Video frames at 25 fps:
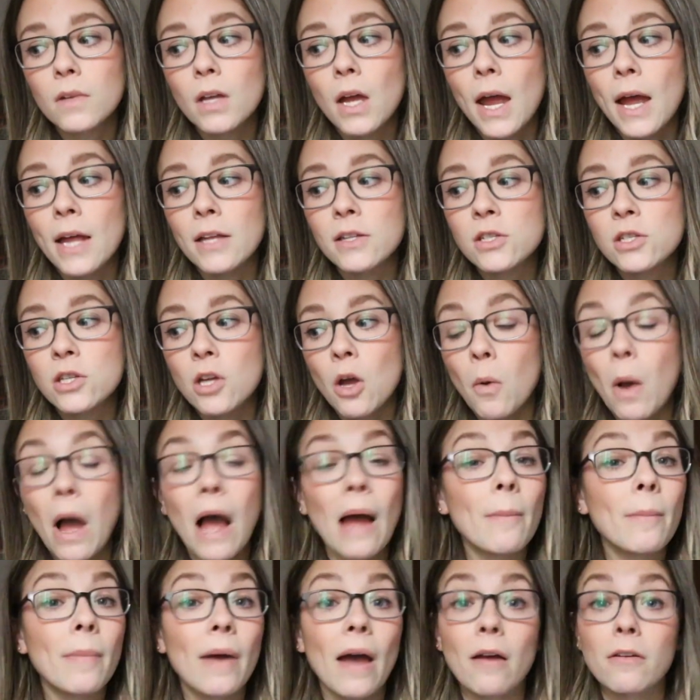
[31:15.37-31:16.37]
And so
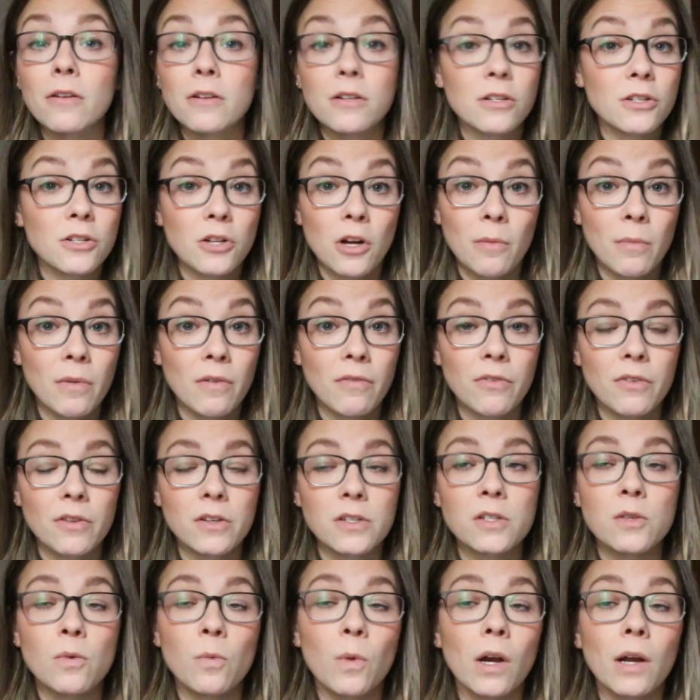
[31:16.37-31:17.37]
I'm bound and determined for
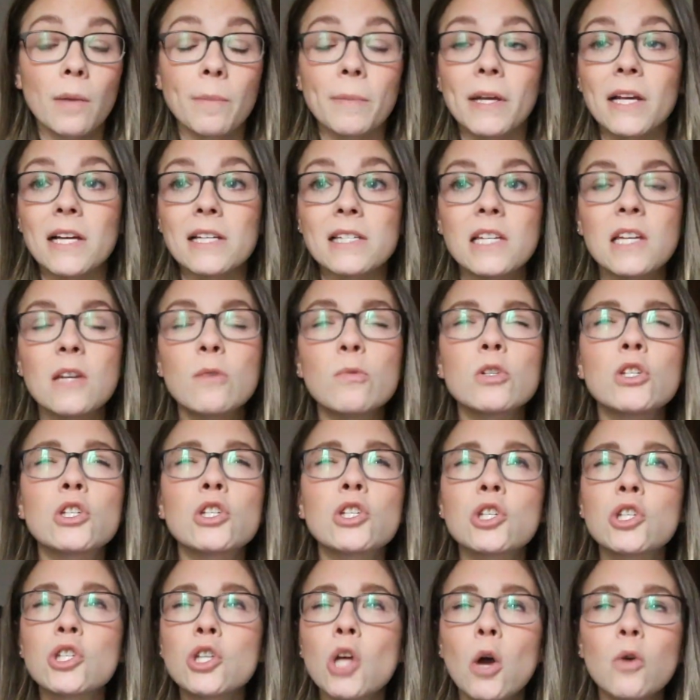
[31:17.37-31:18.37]
this to work because he was
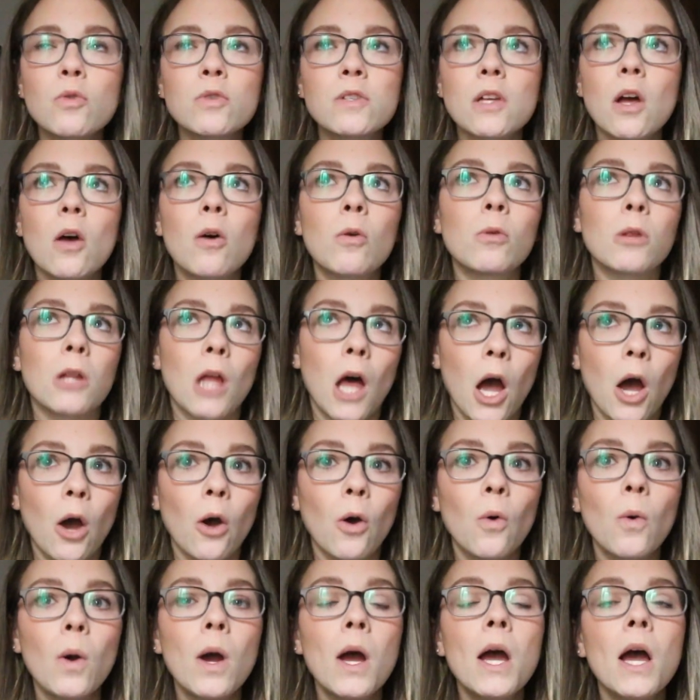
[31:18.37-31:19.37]
so
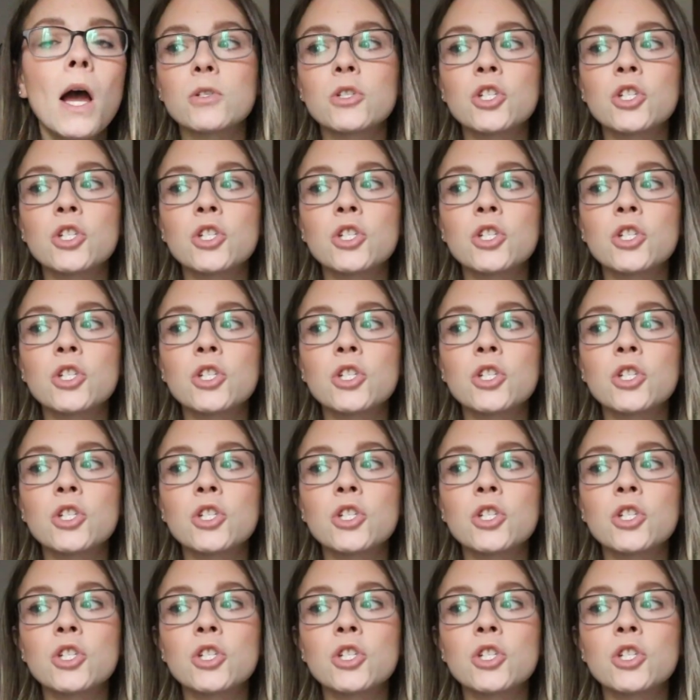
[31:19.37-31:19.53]
low.